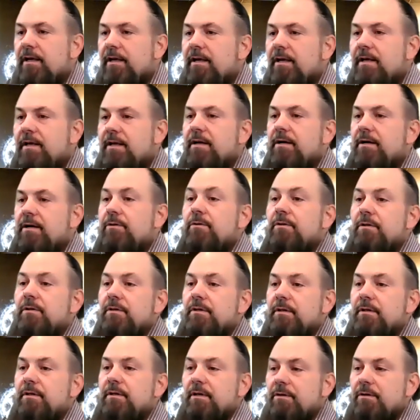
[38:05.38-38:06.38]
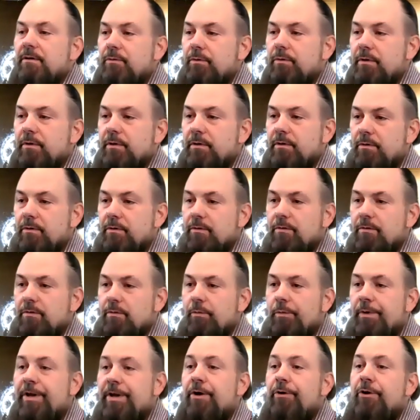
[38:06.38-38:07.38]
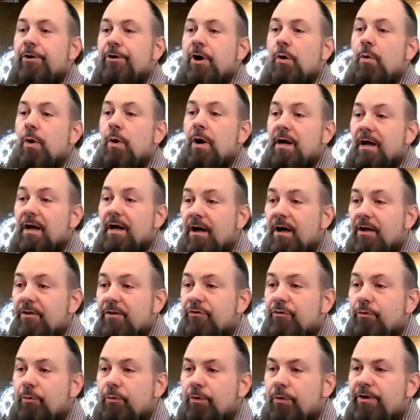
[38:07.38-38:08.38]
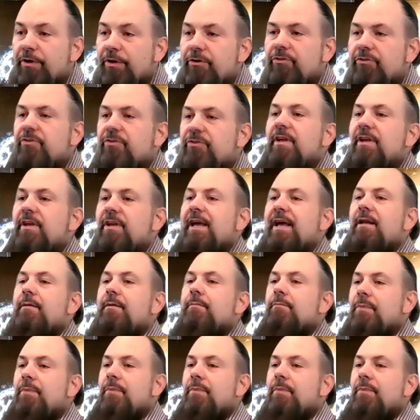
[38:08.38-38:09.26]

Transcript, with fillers: you know, we don't know what console we're using yet,